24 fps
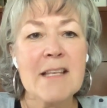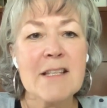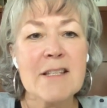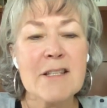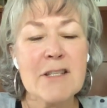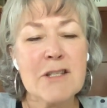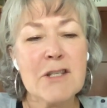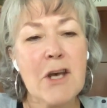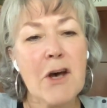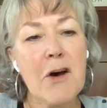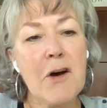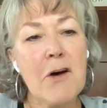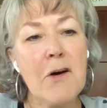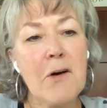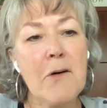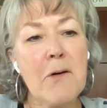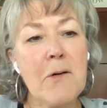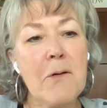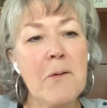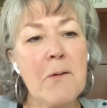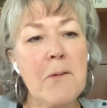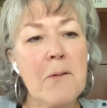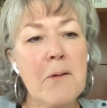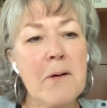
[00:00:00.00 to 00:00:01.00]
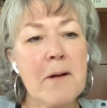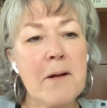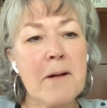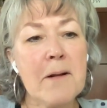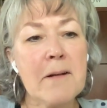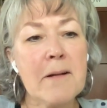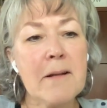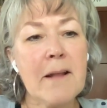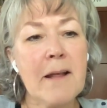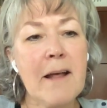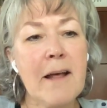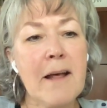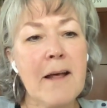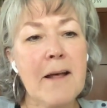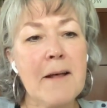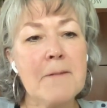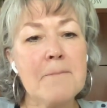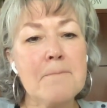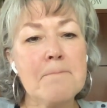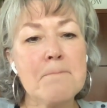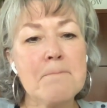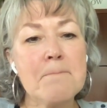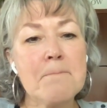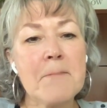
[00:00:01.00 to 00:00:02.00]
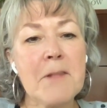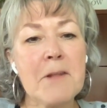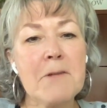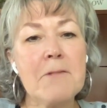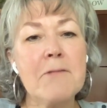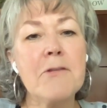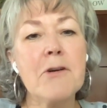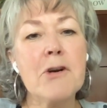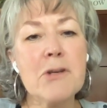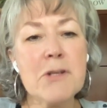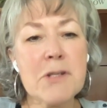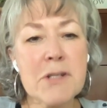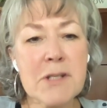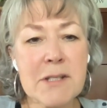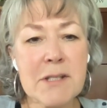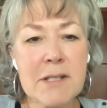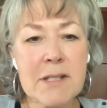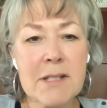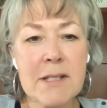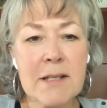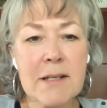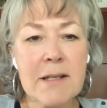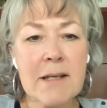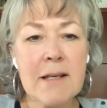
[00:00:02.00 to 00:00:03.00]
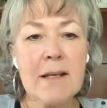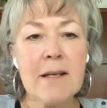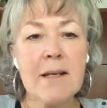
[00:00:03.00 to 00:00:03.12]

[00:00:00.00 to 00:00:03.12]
So the first